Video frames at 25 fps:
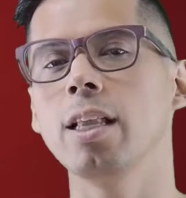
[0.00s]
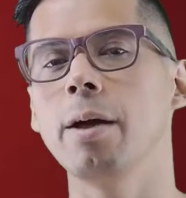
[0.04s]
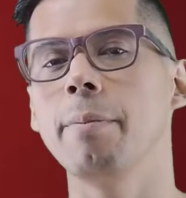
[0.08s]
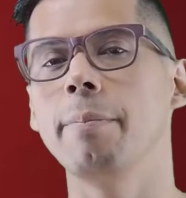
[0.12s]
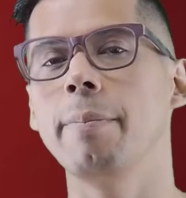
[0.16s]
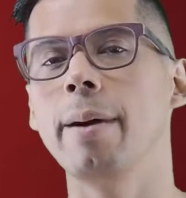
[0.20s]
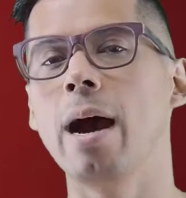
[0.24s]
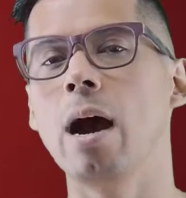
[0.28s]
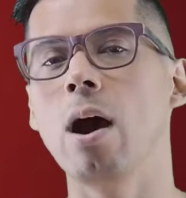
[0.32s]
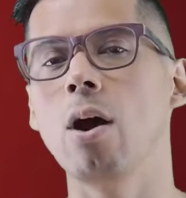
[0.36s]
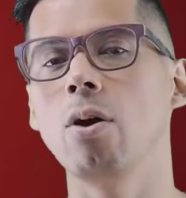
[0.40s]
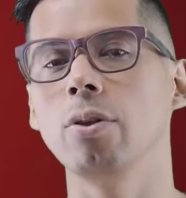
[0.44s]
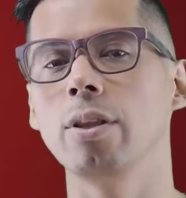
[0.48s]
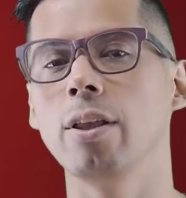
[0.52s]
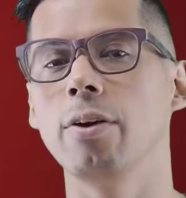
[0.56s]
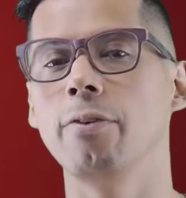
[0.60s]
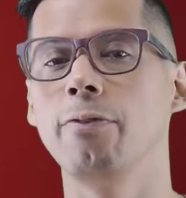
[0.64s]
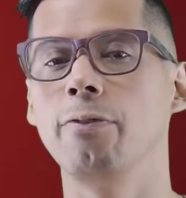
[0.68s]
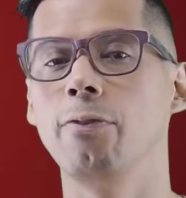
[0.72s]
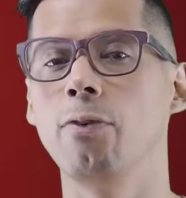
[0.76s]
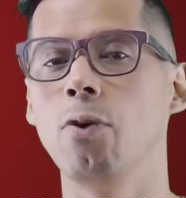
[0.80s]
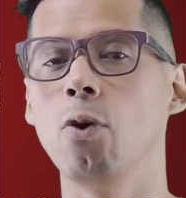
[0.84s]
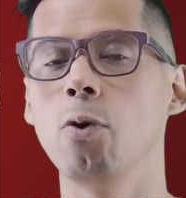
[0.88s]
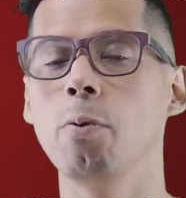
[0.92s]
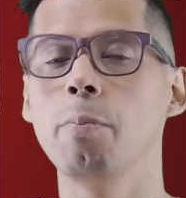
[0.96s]
about a
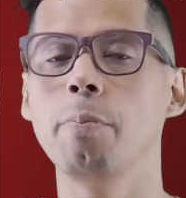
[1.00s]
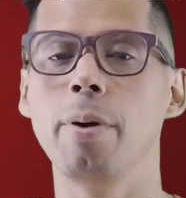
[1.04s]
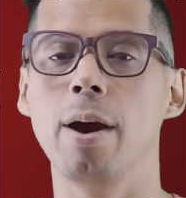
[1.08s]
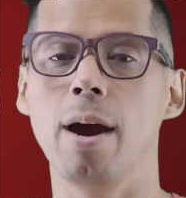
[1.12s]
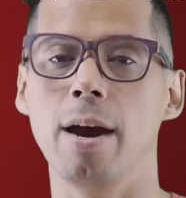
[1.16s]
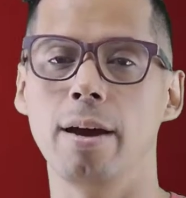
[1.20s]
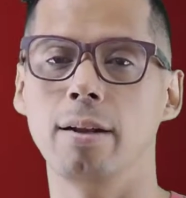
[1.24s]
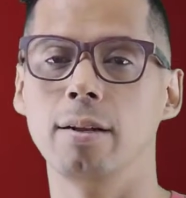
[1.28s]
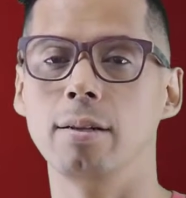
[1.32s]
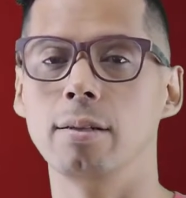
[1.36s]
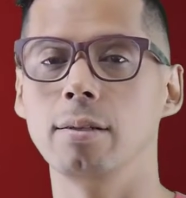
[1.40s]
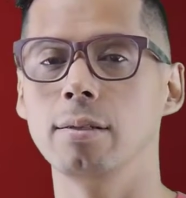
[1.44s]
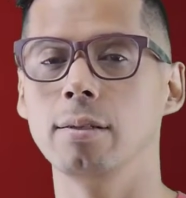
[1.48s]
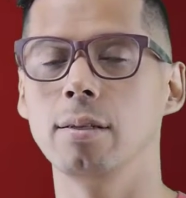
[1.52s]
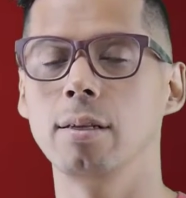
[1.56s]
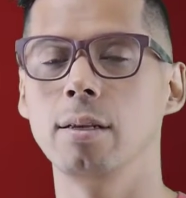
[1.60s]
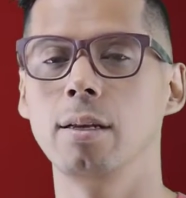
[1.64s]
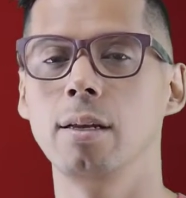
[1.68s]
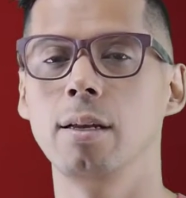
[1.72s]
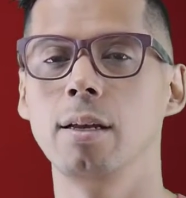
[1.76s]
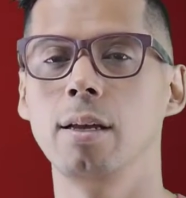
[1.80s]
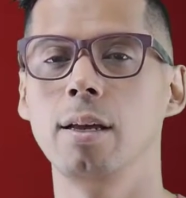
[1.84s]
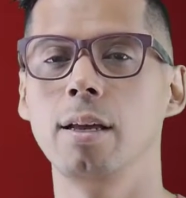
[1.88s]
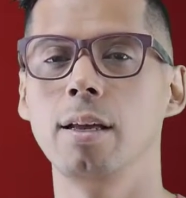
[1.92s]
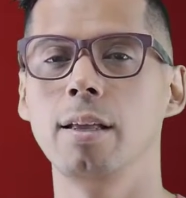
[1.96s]
form pattern,
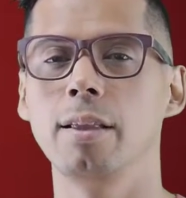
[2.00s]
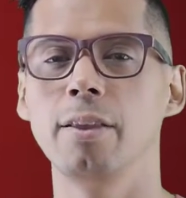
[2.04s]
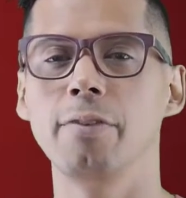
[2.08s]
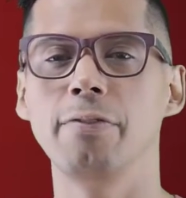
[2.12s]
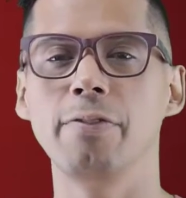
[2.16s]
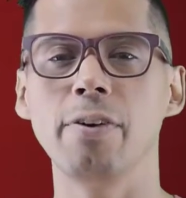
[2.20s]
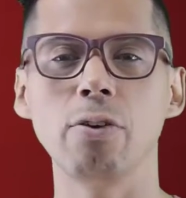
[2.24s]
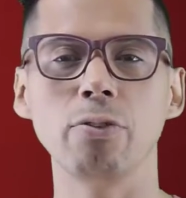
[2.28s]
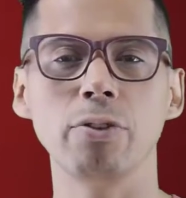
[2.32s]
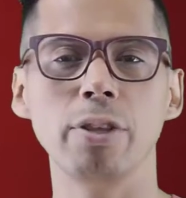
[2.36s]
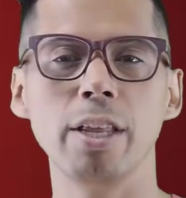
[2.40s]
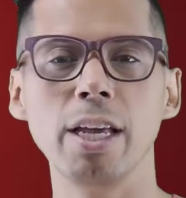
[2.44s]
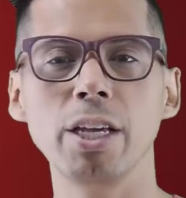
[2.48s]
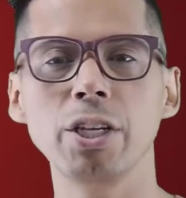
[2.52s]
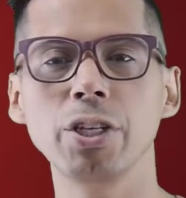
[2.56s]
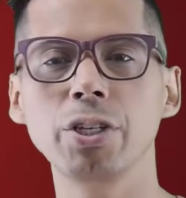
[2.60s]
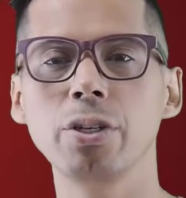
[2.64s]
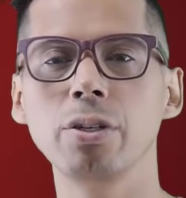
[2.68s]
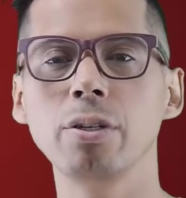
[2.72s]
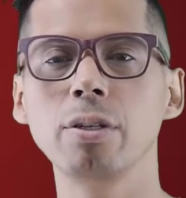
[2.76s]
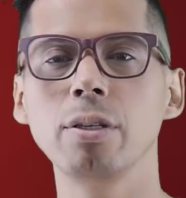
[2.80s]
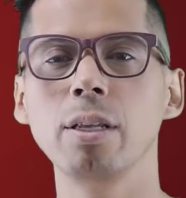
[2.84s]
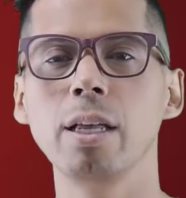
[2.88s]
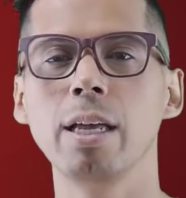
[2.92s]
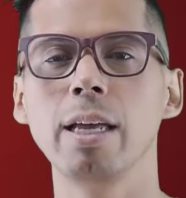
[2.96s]
the
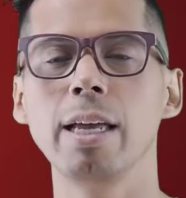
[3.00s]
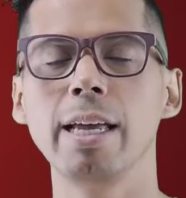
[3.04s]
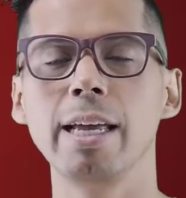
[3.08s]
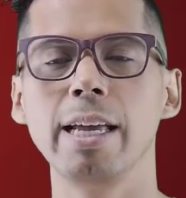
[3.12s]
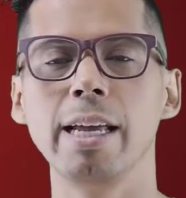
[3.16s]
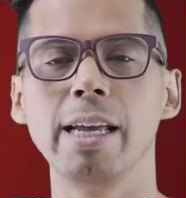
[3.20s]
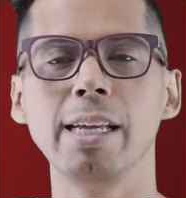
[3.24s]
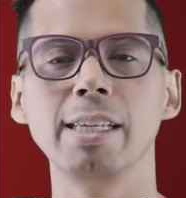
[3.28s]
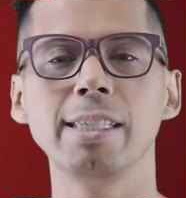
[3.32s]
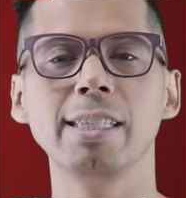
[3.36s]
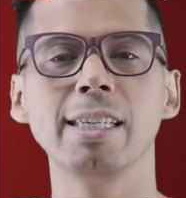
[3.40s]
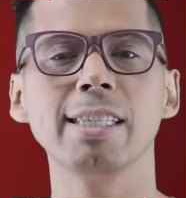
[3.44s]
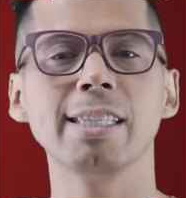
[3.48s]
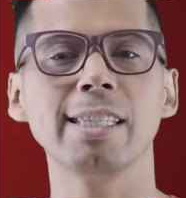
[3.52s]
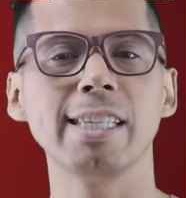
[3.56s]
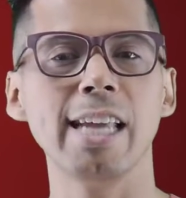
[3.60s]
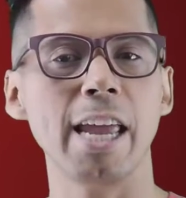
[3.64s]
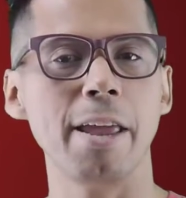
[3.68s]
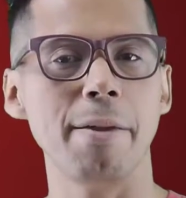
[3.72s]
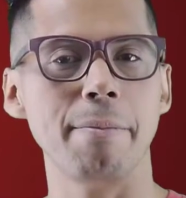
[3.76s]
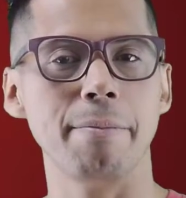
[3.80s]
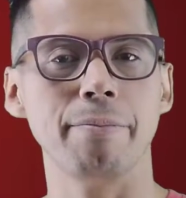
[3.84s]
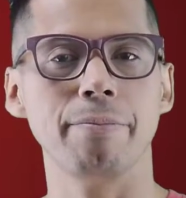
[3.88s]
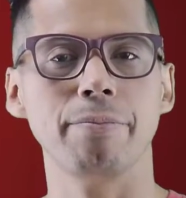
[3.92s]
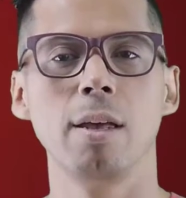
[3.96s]
foundation is the
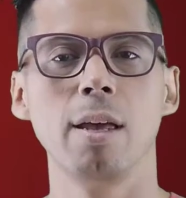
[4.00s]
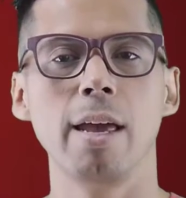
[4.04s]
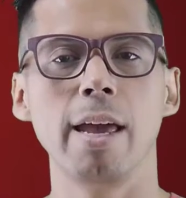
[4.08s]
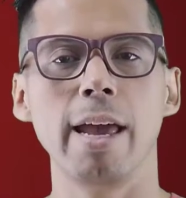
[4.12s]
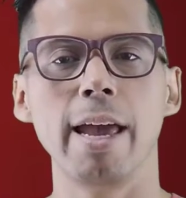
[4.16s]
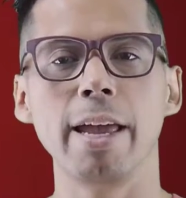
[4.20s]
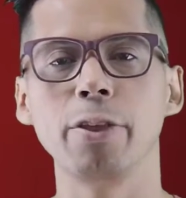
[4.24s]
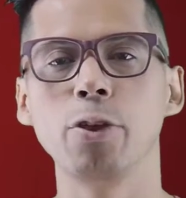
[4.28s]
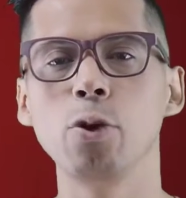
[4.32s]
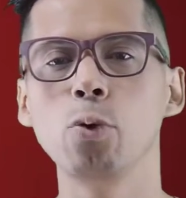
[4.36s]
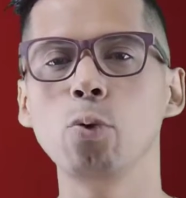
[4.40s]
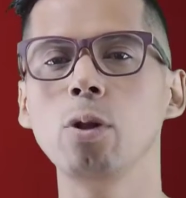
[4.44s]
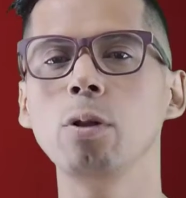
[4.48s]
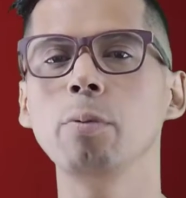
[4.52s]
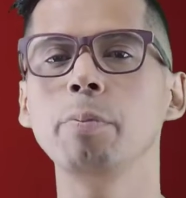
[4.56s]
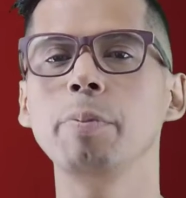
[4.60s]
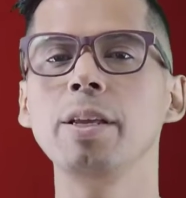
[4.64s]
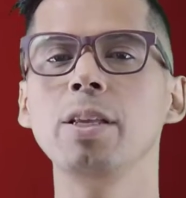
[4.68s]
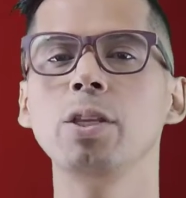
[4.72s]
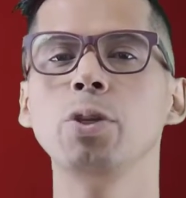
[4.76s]
same, and you will be